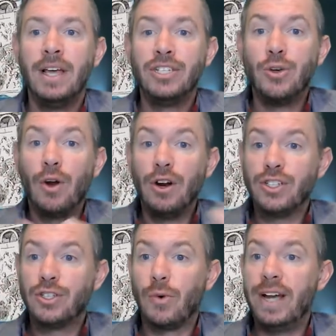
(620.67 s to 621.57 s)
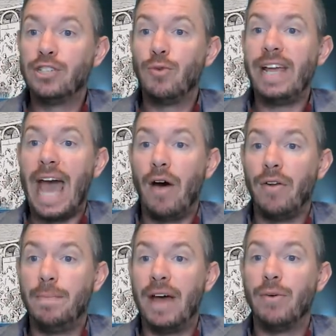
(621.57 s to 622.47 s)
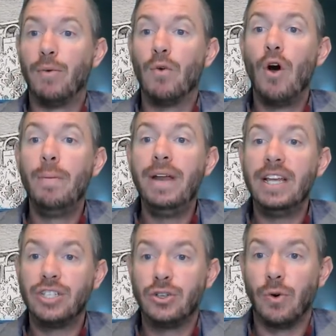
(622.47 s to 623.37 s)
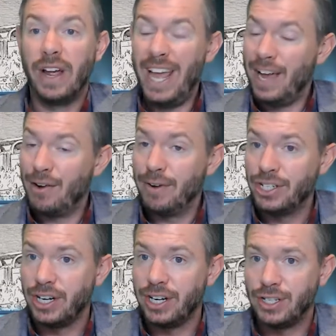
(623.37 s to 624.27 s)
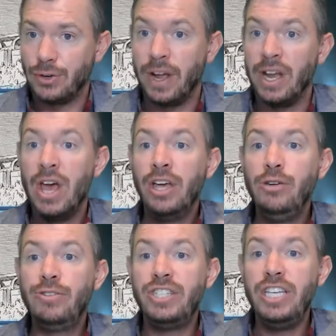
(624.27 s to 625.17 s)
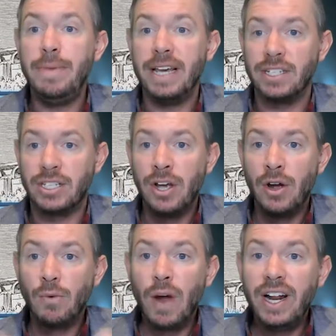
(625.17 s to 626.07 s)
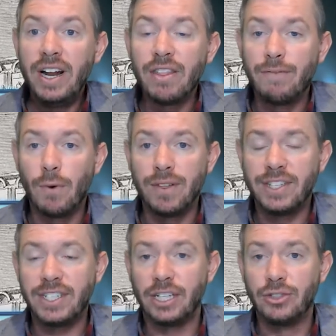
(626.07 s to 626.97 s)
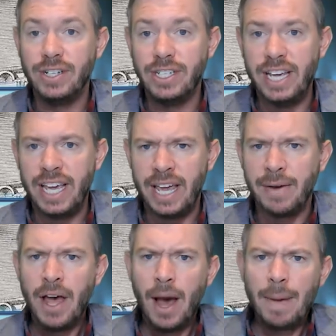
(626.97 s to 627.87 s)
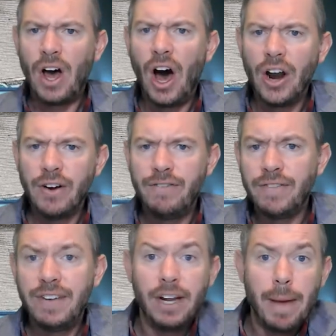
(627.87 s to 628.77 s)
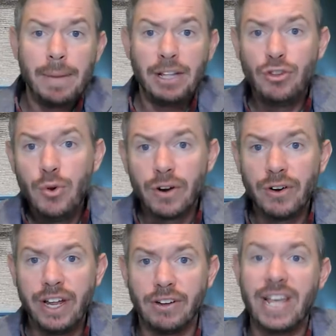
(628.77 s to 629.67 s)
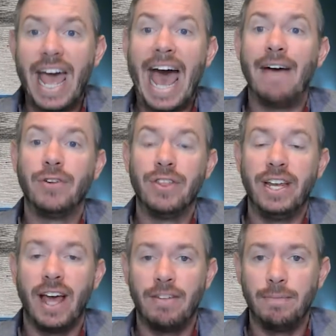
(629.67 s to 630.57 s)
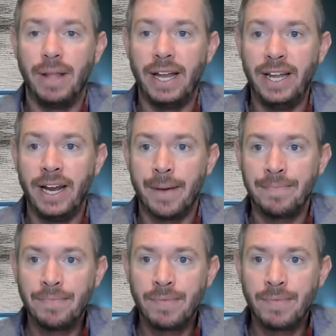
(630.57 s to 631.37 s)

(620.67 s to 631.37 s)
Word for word: So her story is recounted by the Roman historian and Christian historian Eusebius, writing in the 4th century CE, about 150 to maybe 200 years after the death of Blandina.